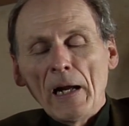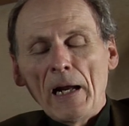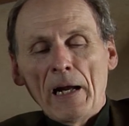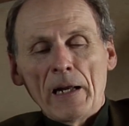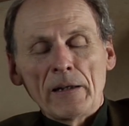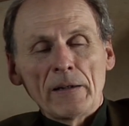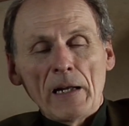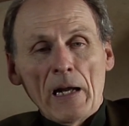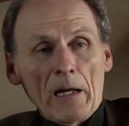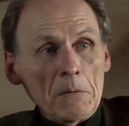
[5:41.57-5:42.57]

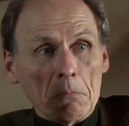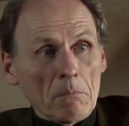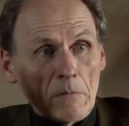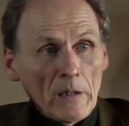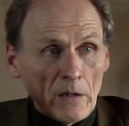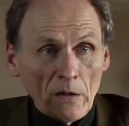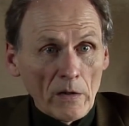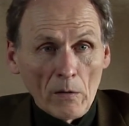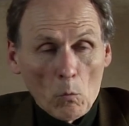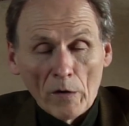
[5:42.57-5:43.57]

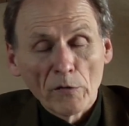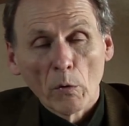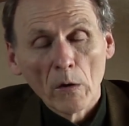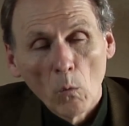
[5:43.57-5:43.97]
it was what